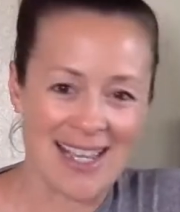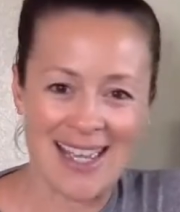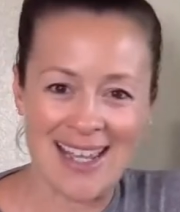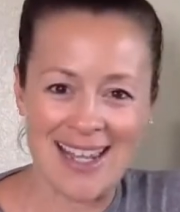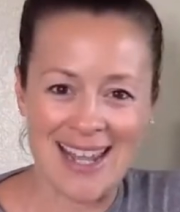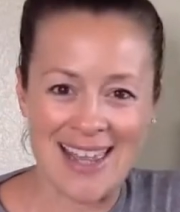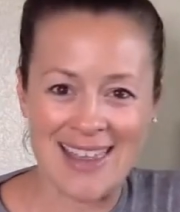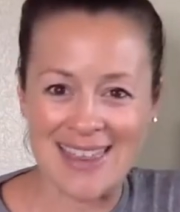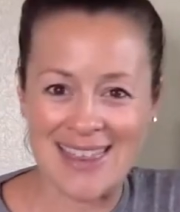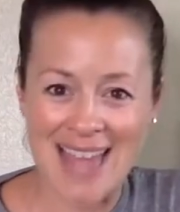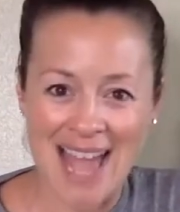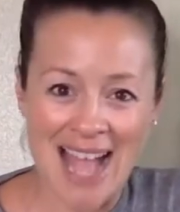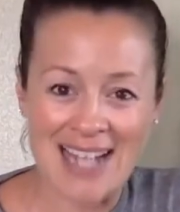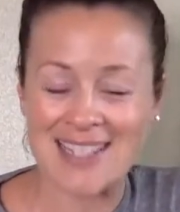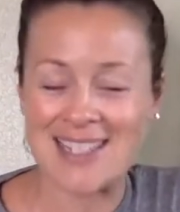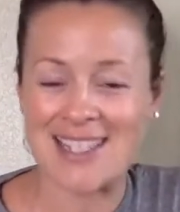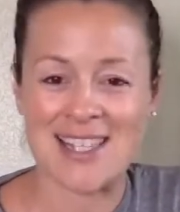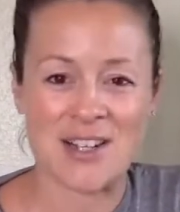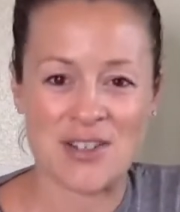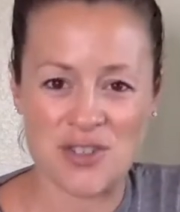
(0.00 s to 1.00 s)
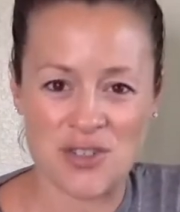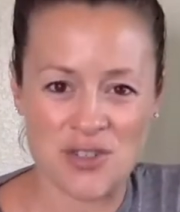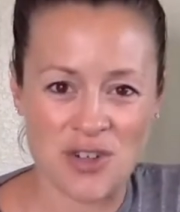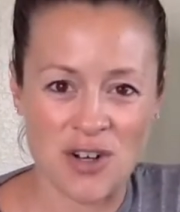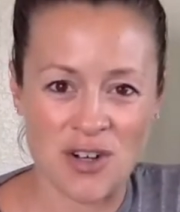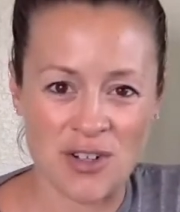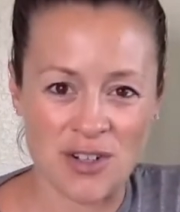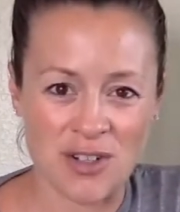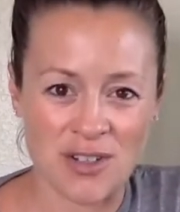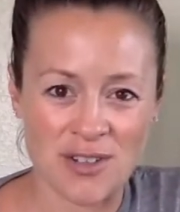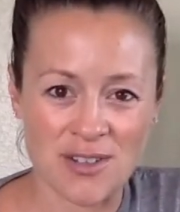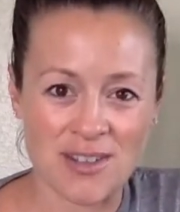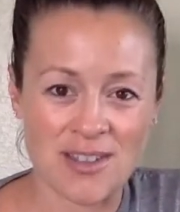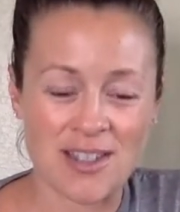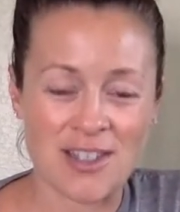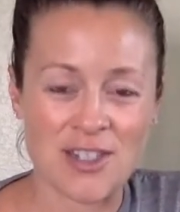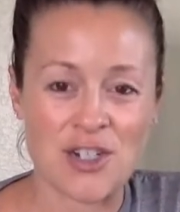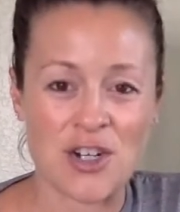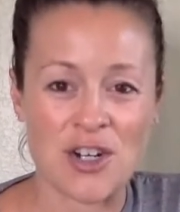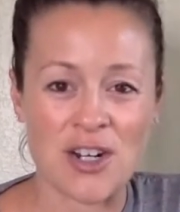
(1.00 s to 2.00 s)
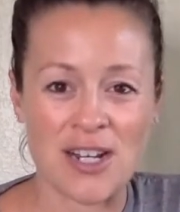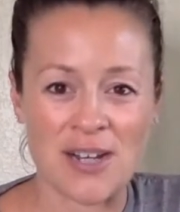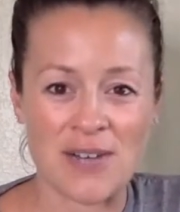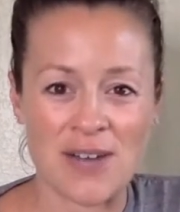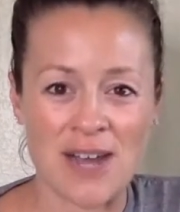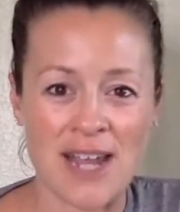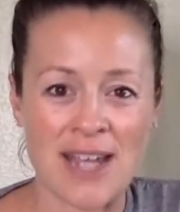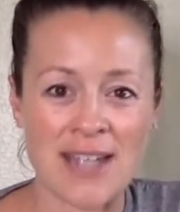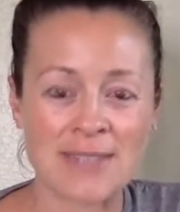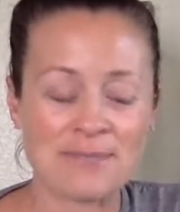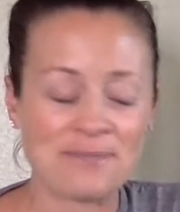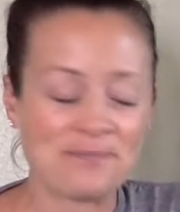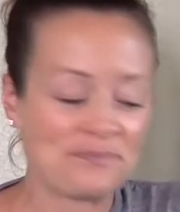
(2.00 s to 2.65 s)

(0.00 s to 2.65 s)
And that's their struggle journey, right?